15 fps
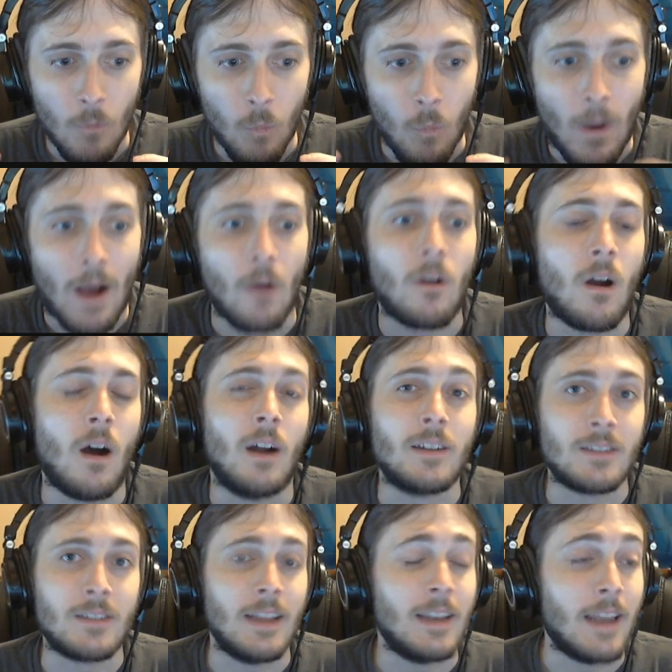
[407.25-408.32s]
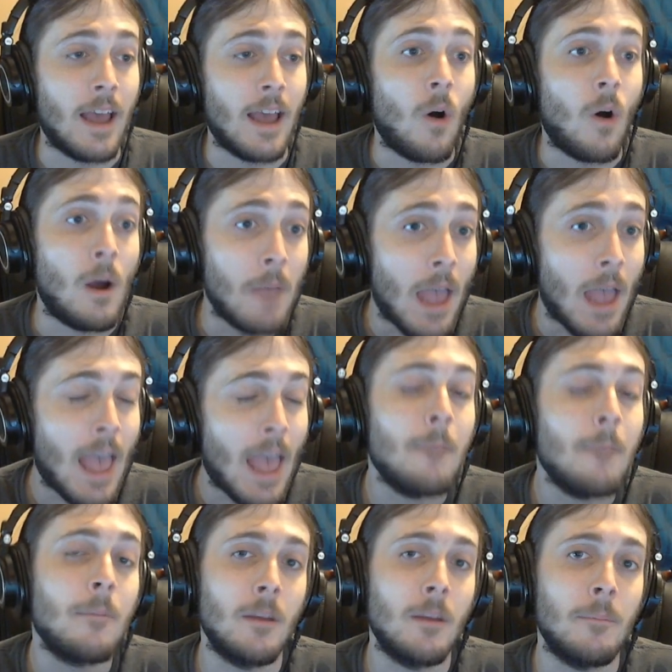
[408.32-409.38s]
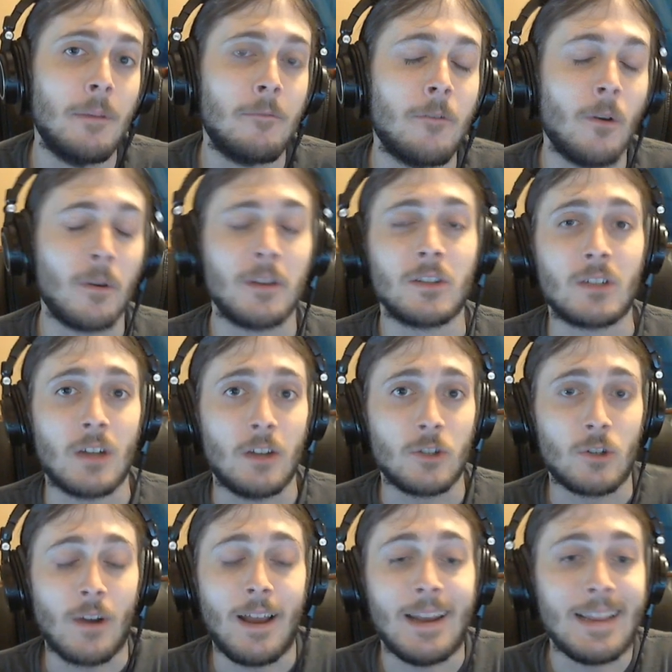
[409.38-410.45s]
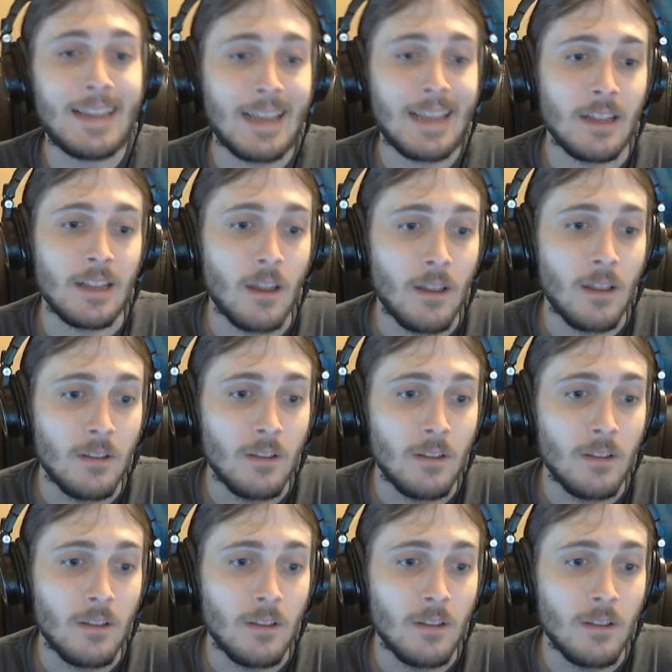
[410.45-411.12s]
WoW content. Now, I am going to be focused on trying to get